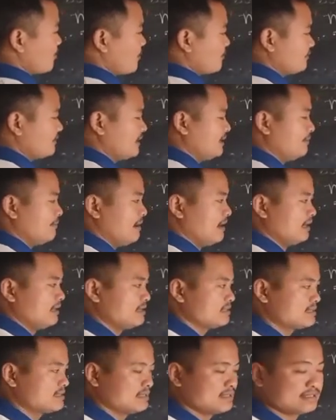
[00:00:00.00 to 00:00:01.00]
Himalayas,
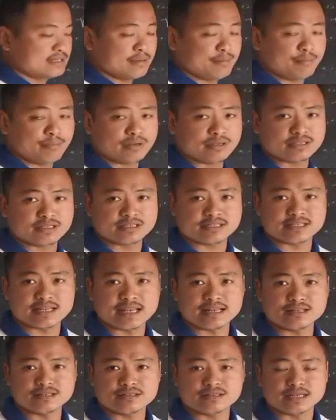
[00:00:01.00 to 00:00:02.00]
the temperature
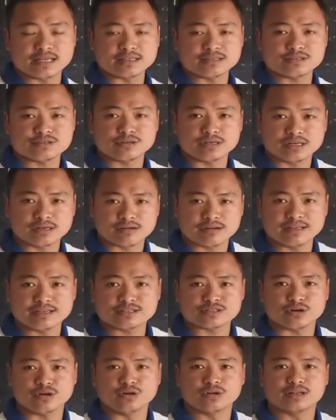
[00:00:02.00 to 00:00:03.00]
tends to increase
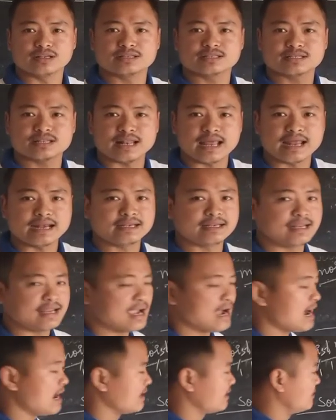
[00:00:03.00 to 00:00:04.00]
or is slightly
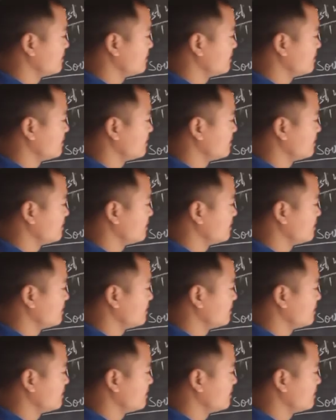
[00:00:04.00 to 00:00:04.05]
higher